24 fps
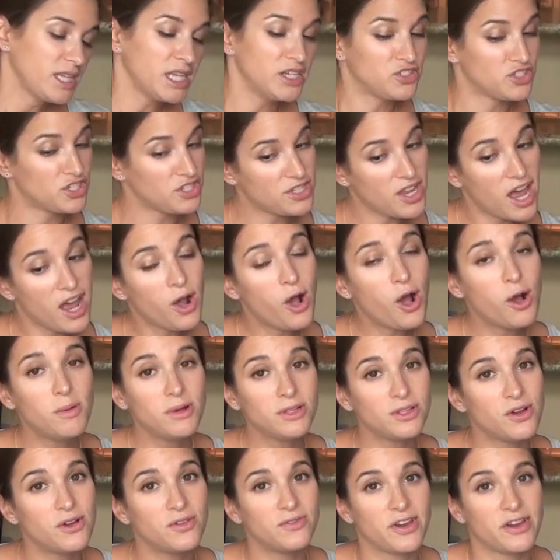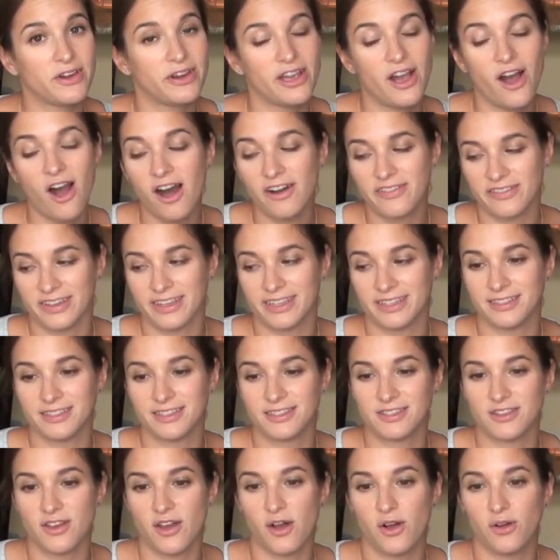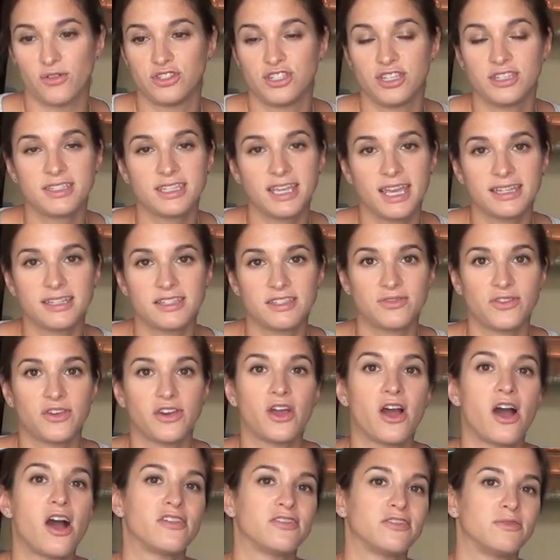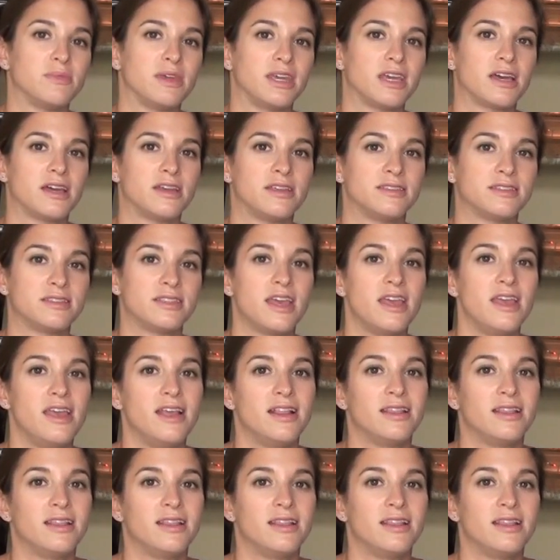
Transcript: She's not home alone very often, so she doesn't get this very often because,